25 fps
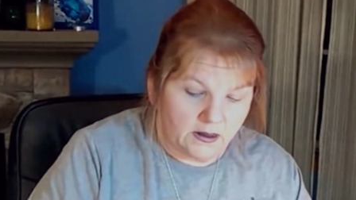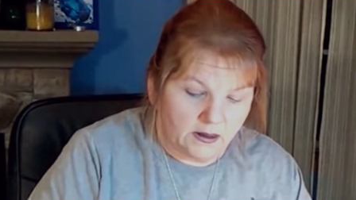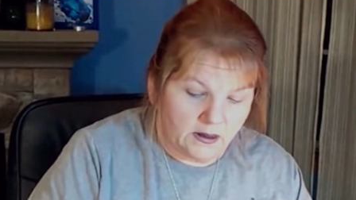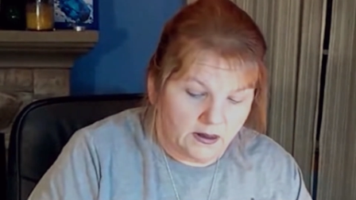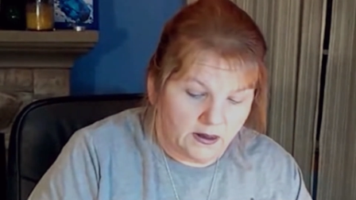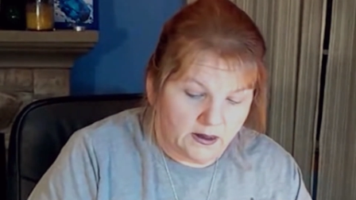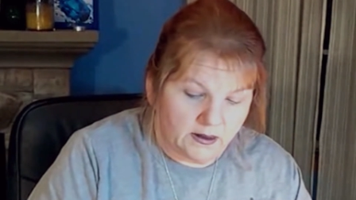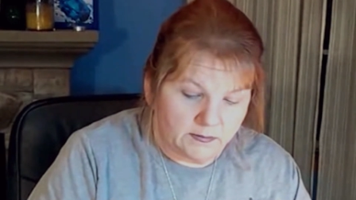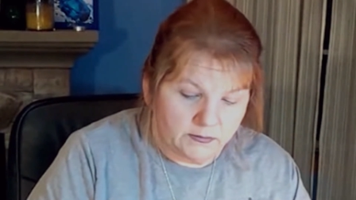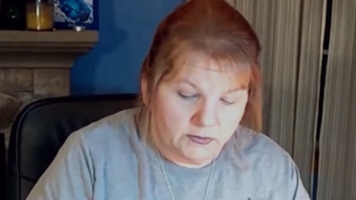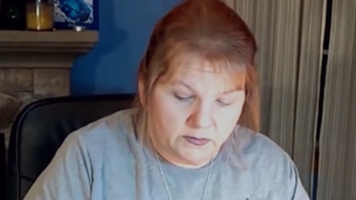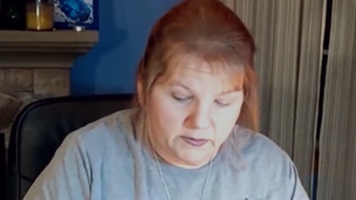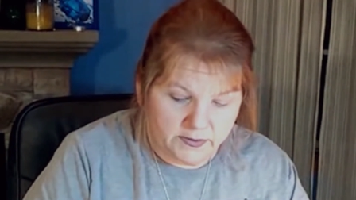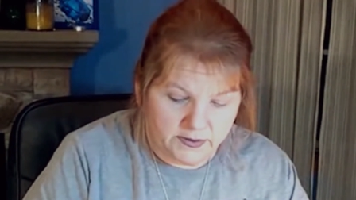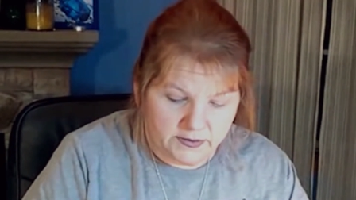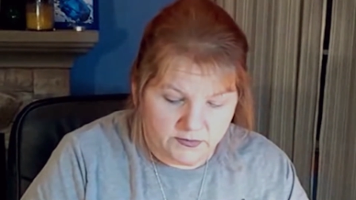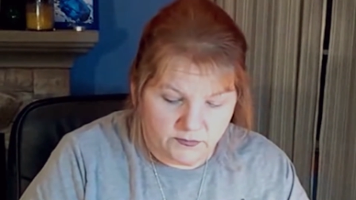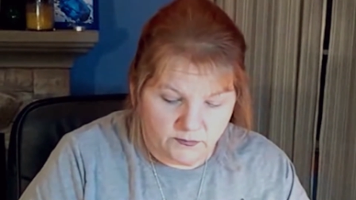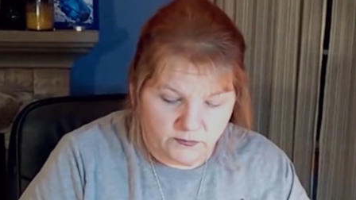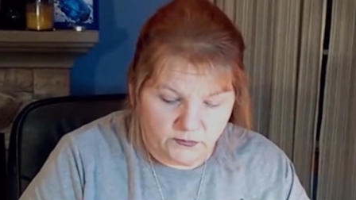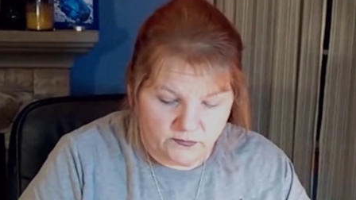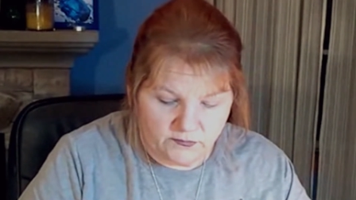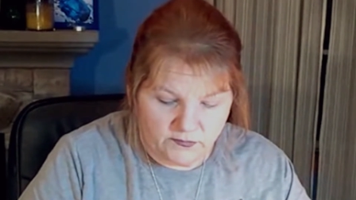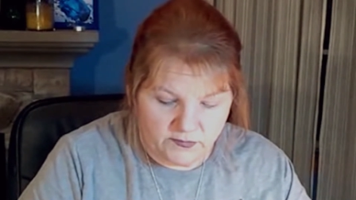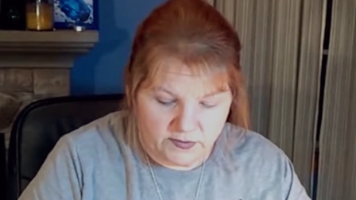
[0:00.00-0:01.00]
I'm going to
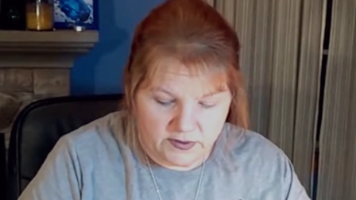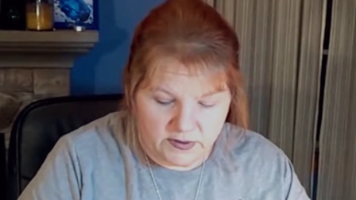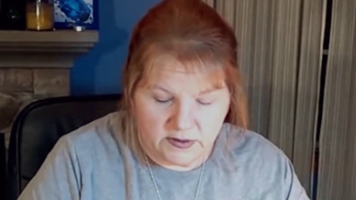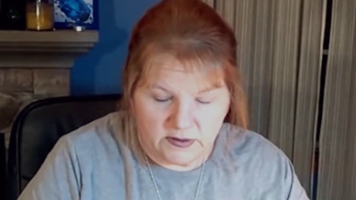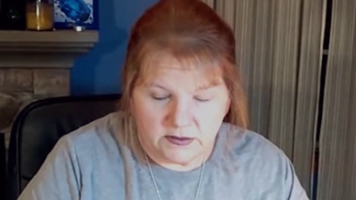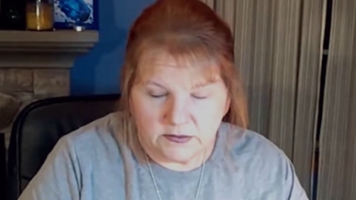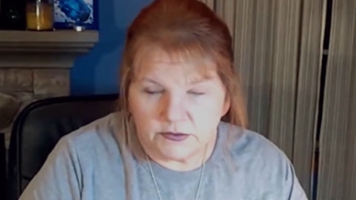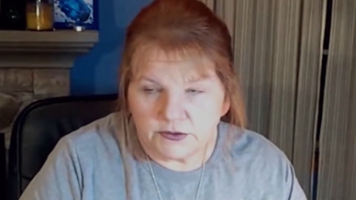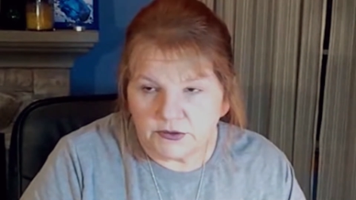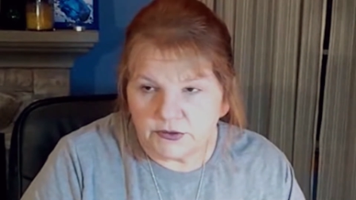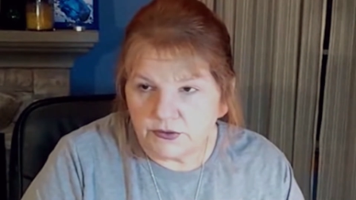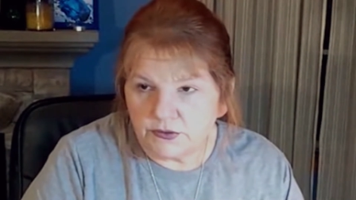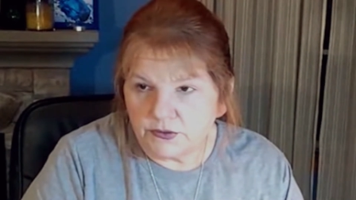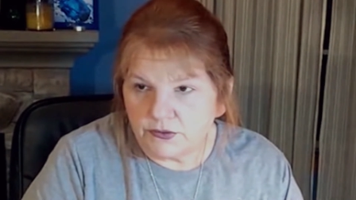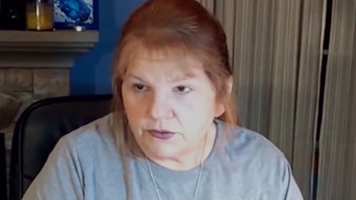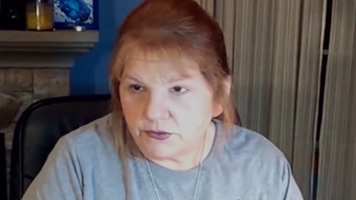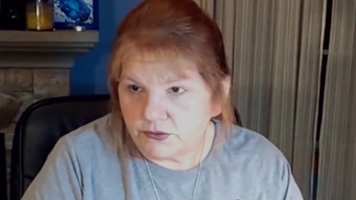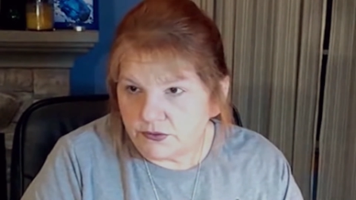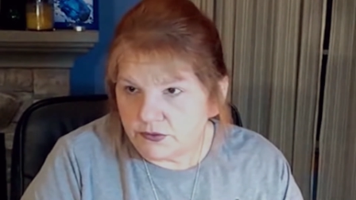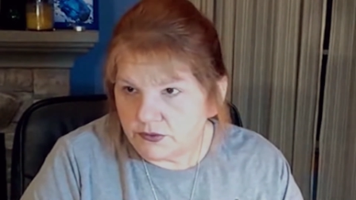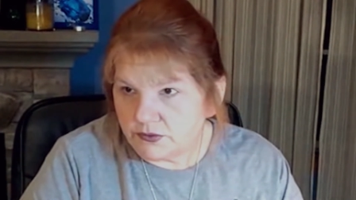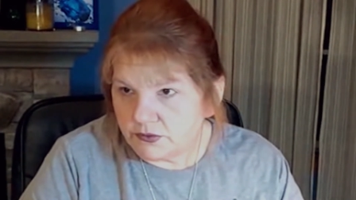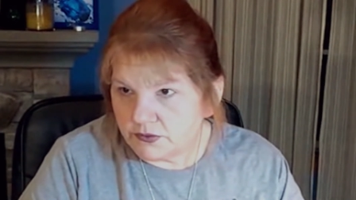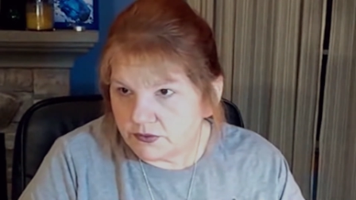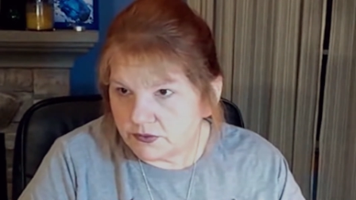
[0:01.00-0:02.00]
move on
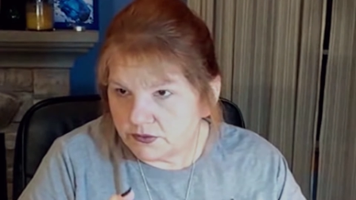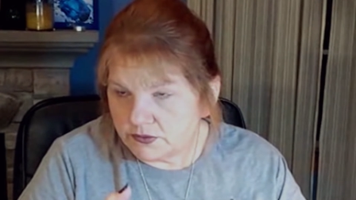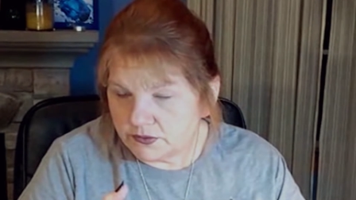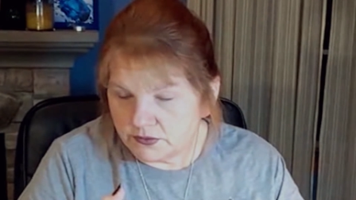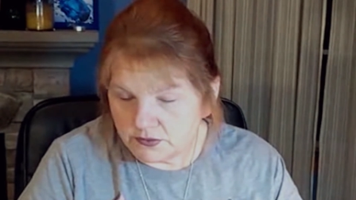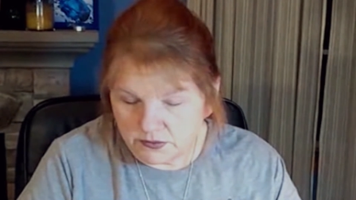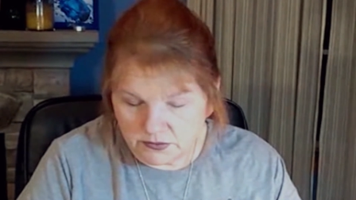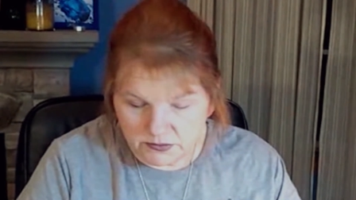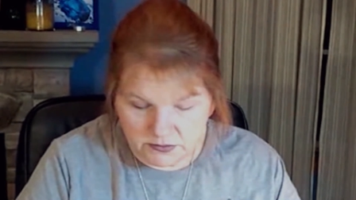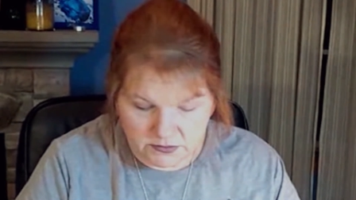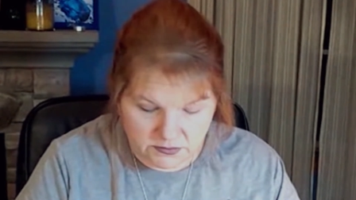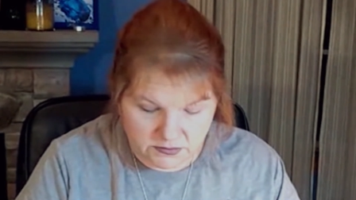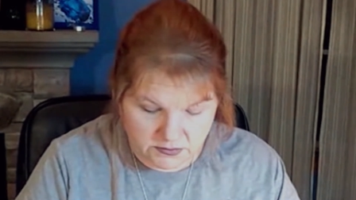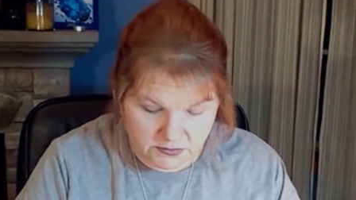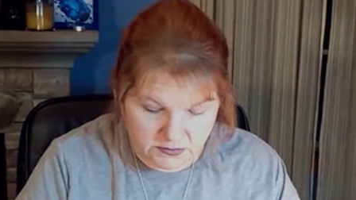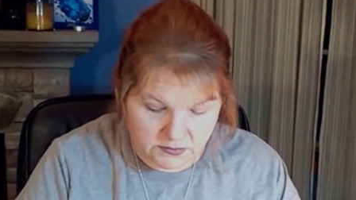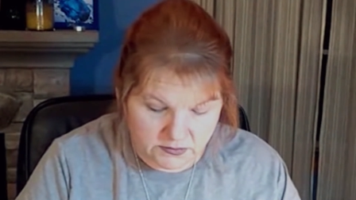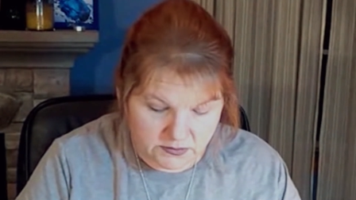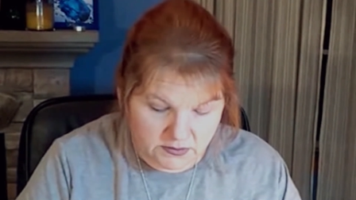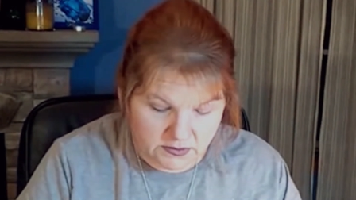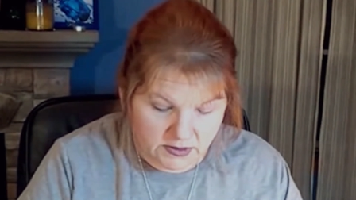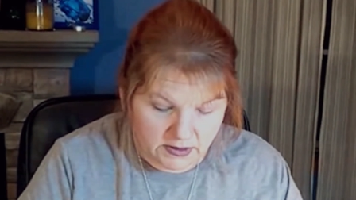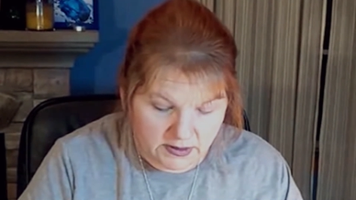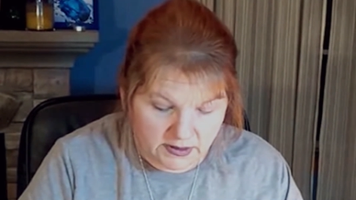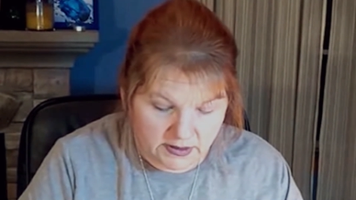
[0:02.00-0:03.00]
to
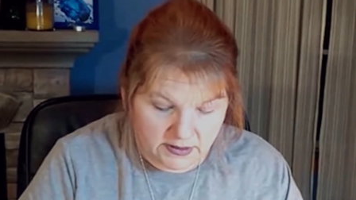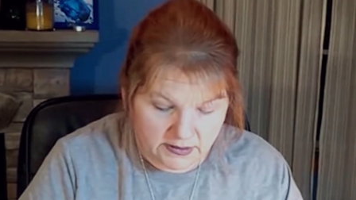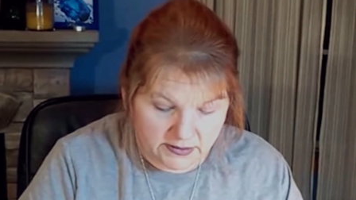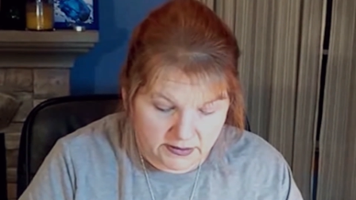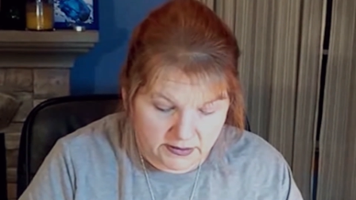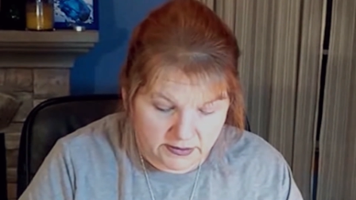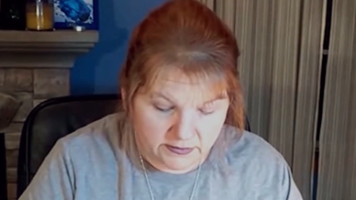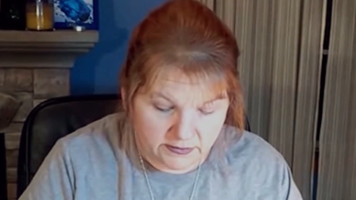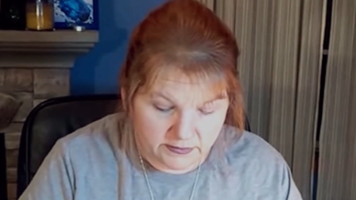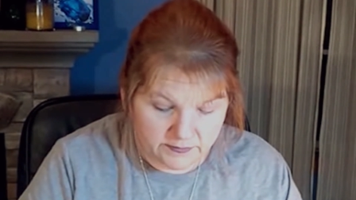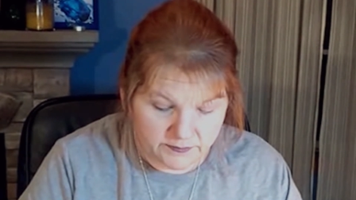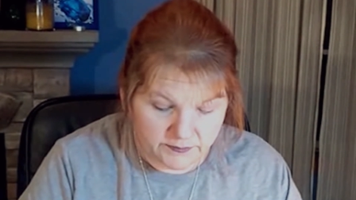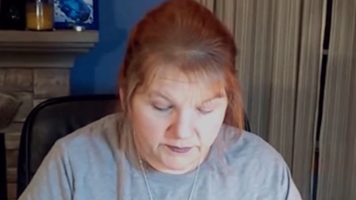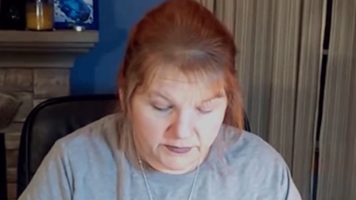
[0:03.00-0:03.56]
eyeliner.